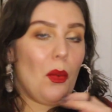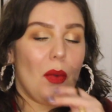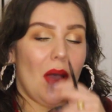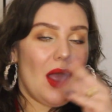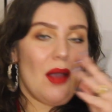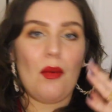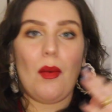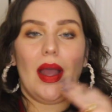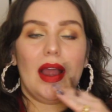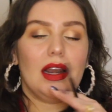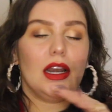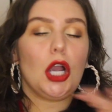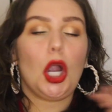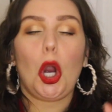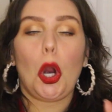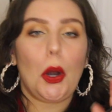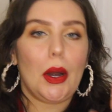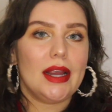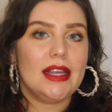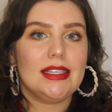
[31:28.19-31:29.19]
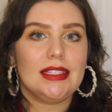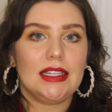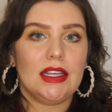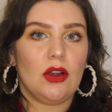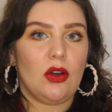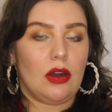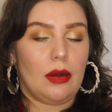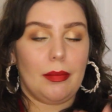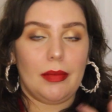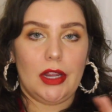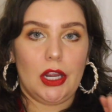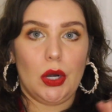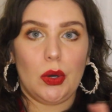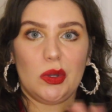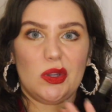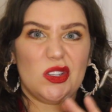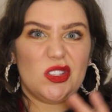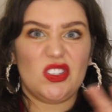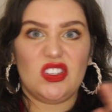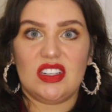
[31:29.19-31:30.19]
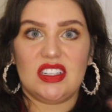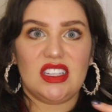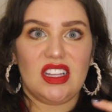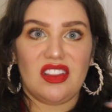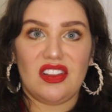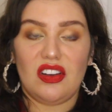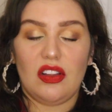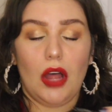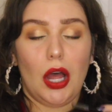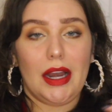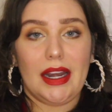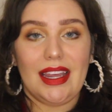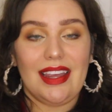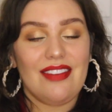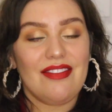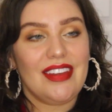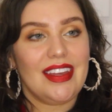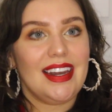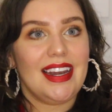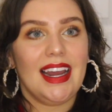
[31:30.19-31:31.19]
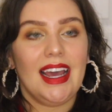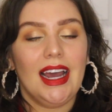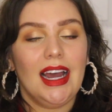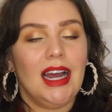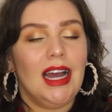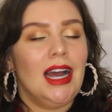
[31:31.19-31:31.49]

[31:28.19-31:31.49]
I went crazy, or you know, it just looks a little uneven.